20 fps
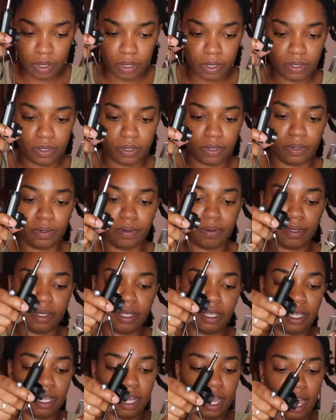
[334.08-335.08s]
So
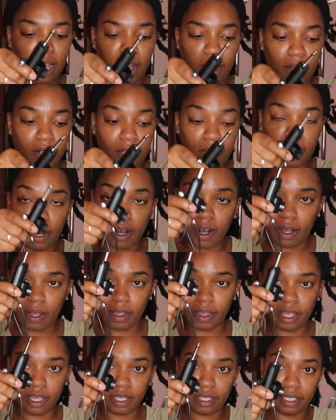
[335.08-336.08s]
I got
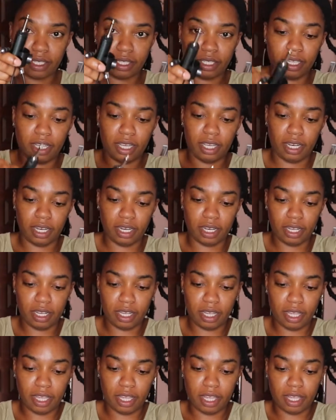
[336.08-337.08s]
all this in
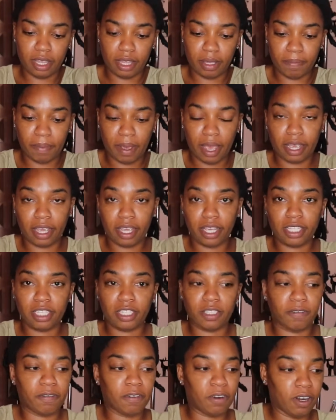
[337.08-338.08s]
the
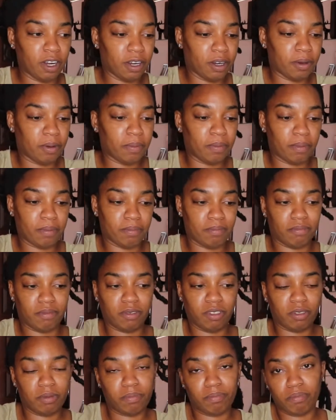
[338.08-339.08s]
package for
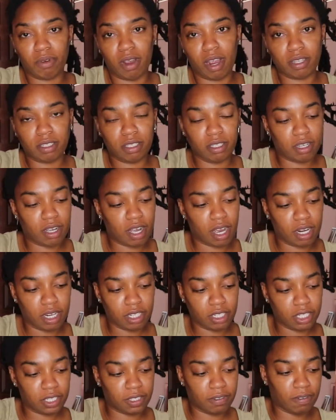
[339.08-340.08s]

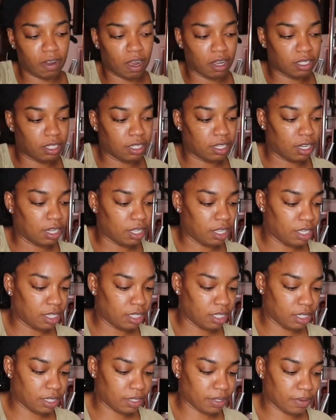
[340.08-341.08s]
practically just
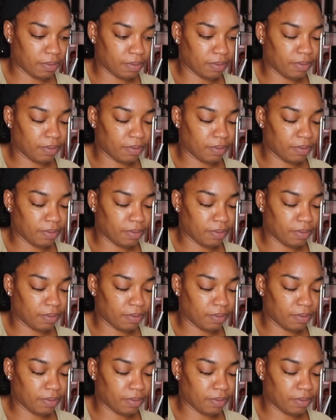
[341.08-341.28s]
$40.